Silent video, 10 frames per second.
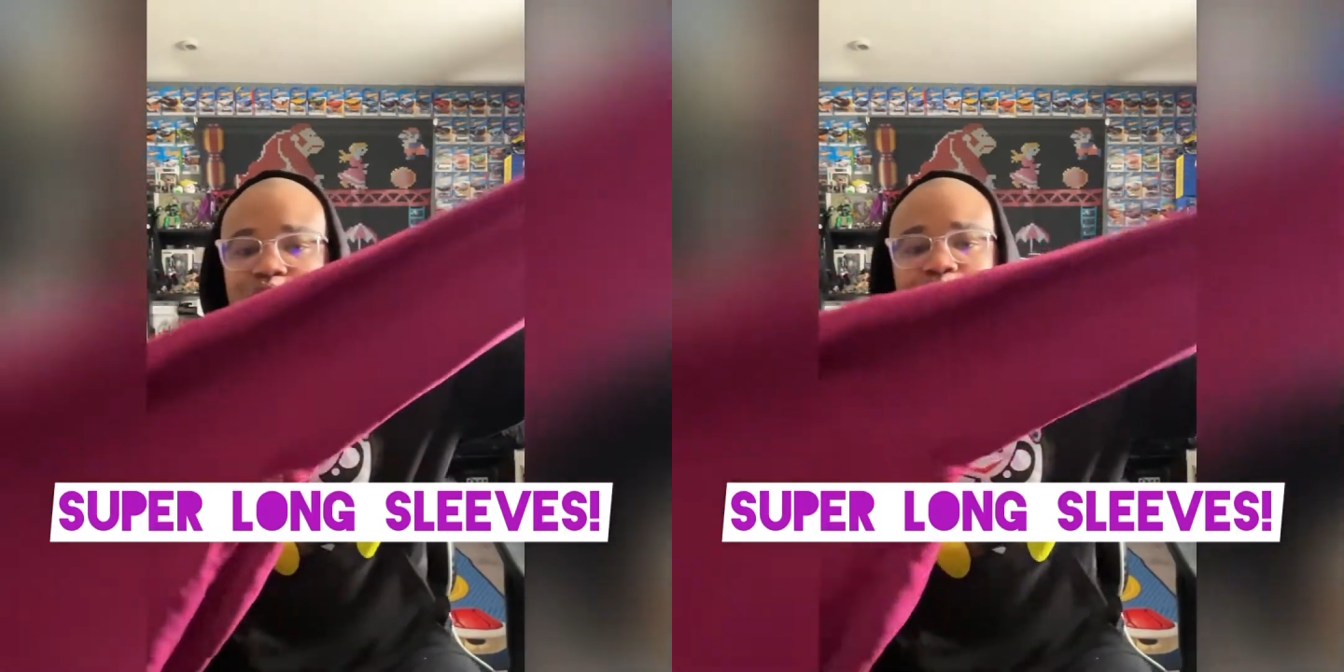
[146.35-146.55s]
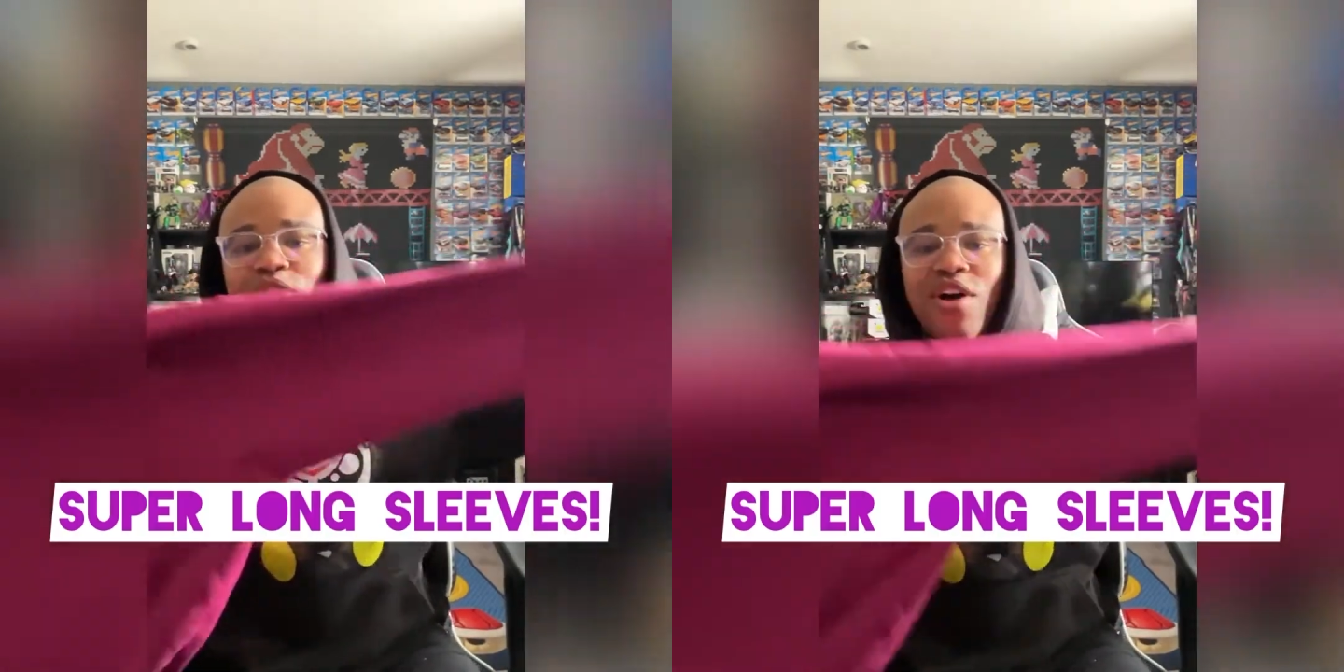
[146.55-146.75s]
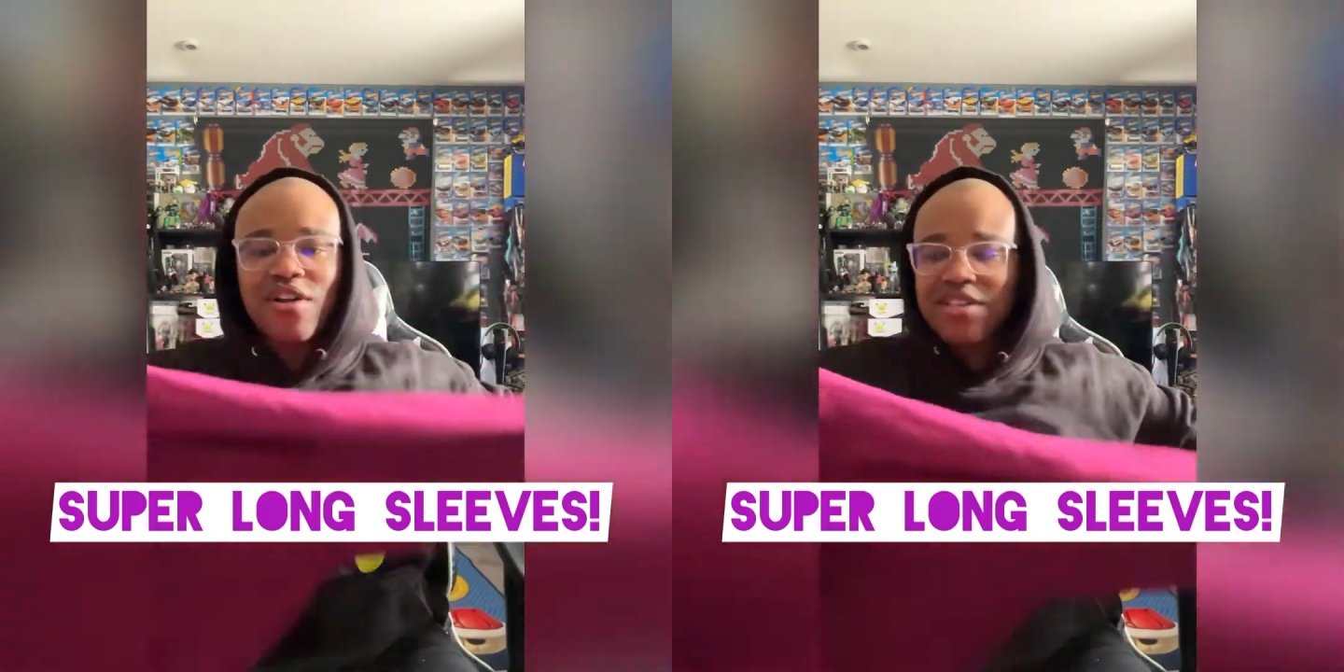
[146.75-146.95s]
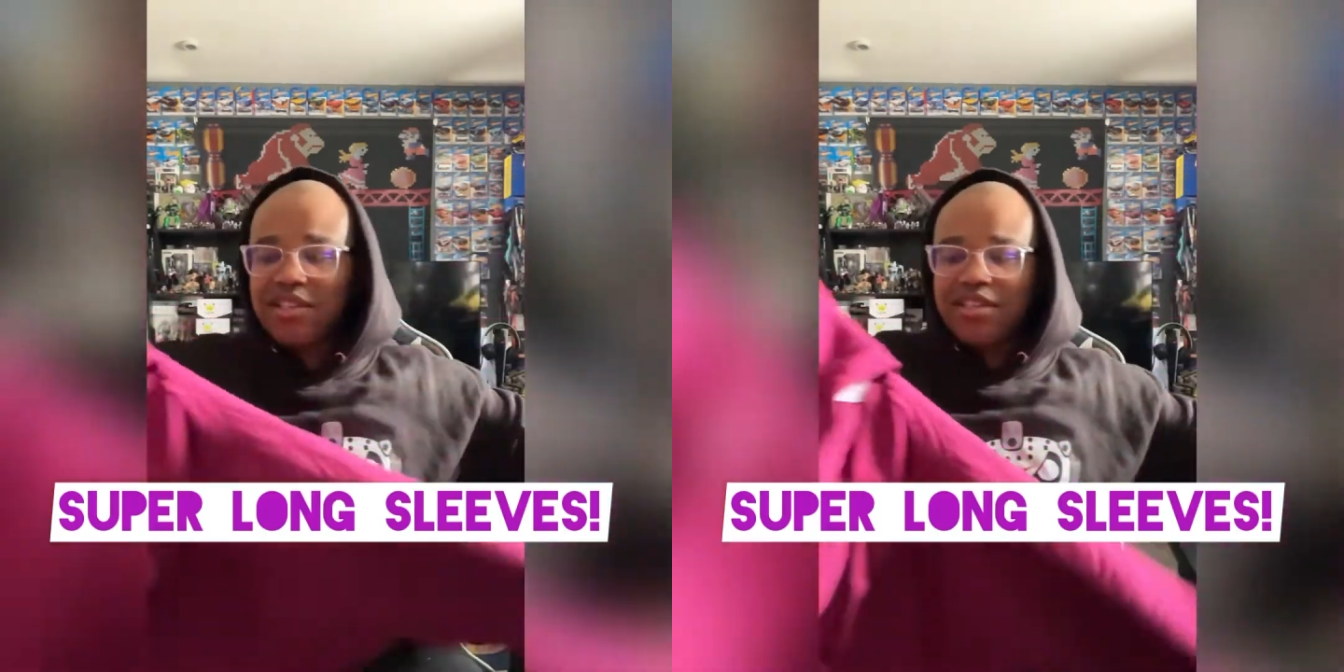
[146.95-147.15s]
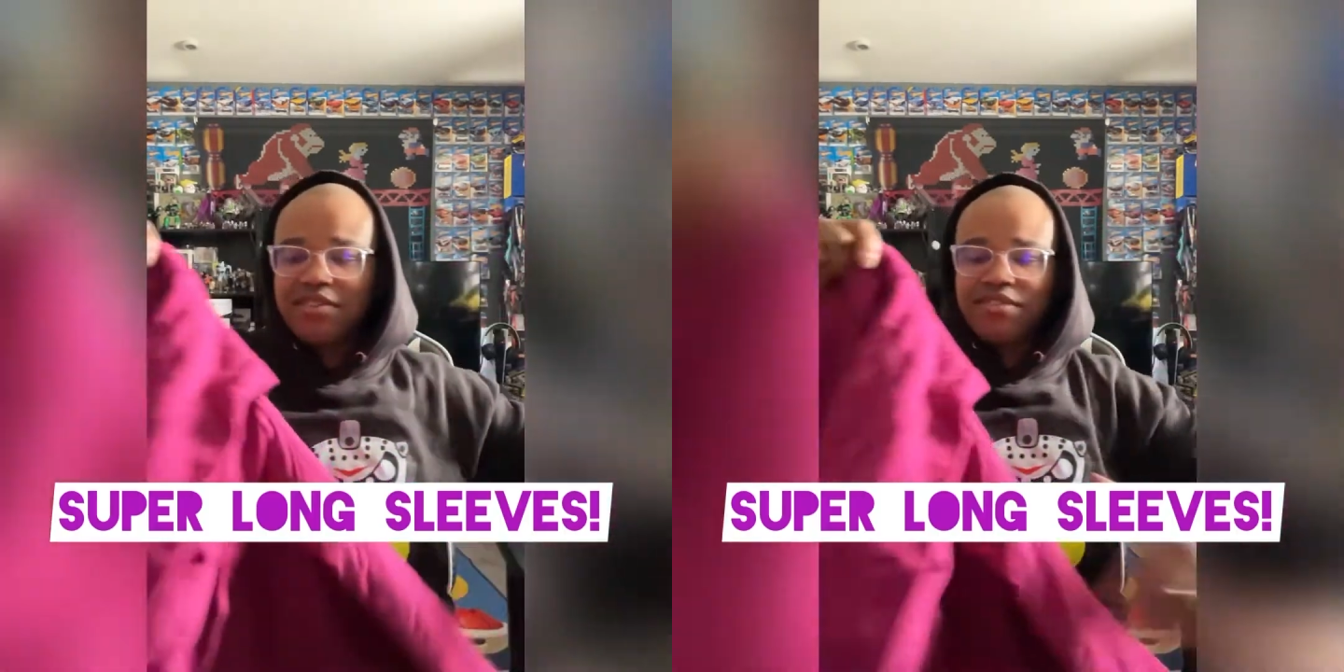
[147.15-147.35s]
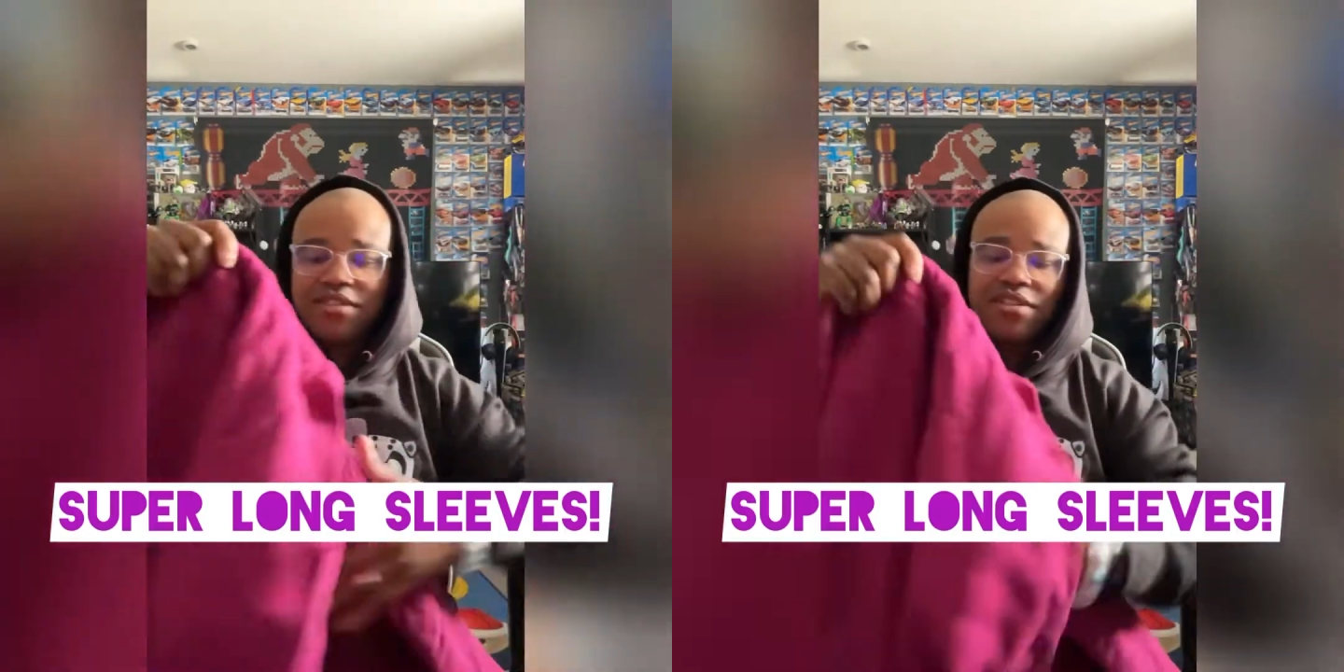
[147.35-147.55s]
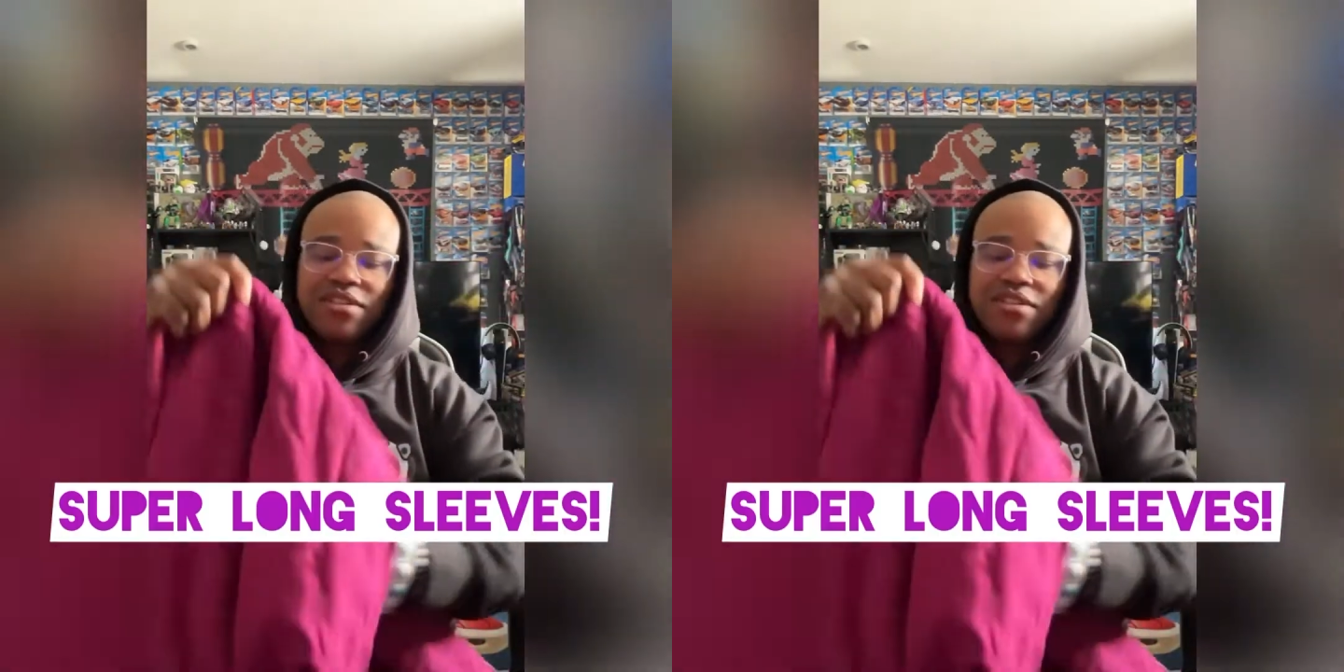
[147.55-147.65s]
long sleeves